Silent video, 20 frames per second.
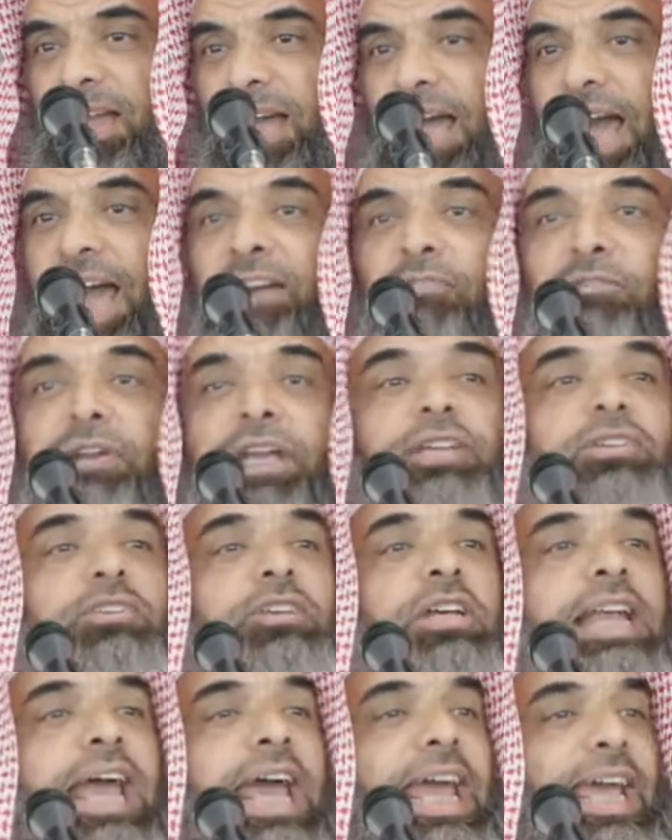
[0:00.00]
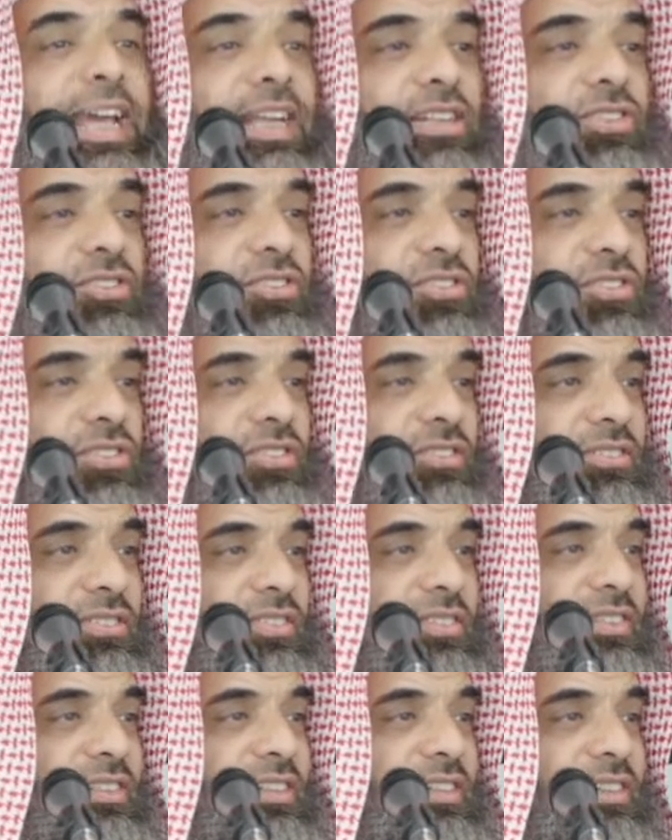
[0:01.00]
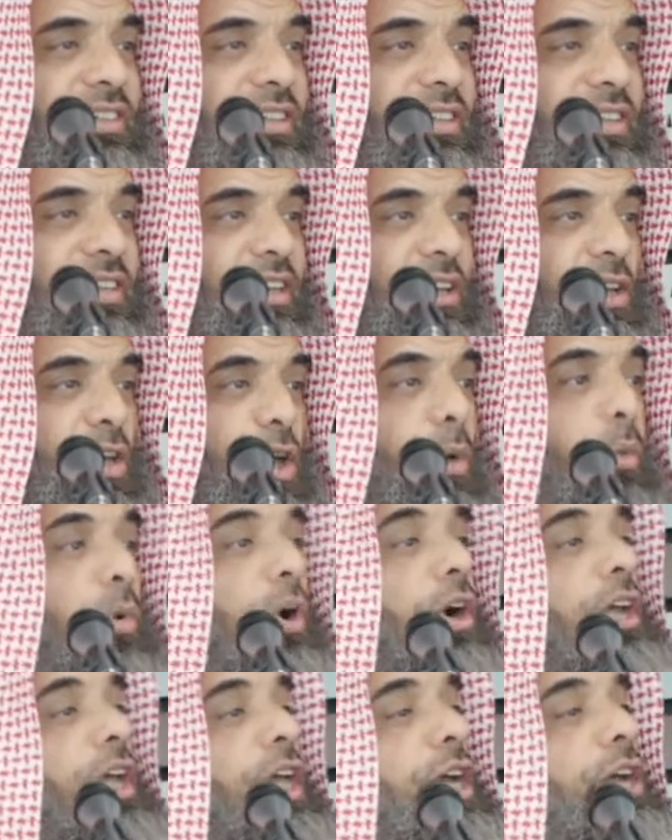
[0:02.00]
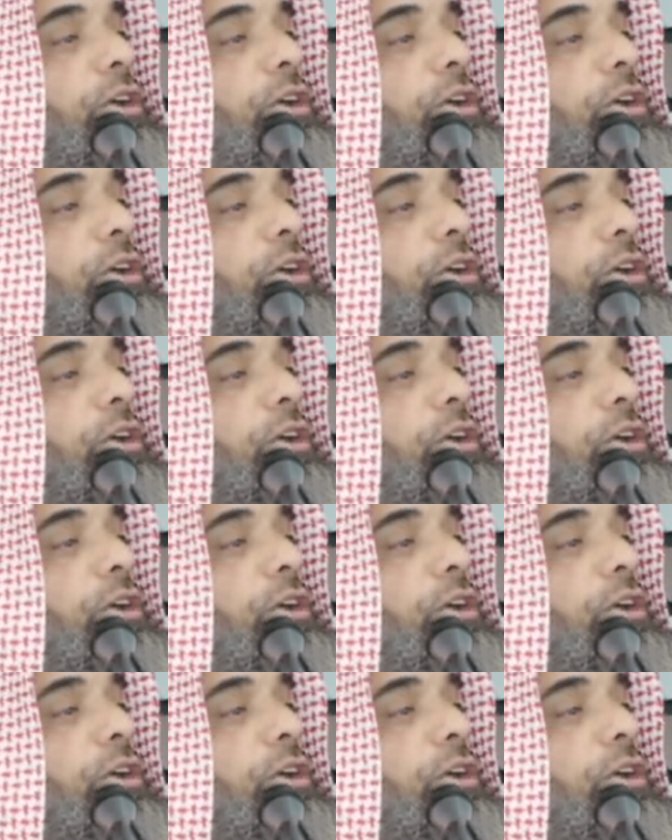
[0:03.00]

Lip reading: and reached an age where he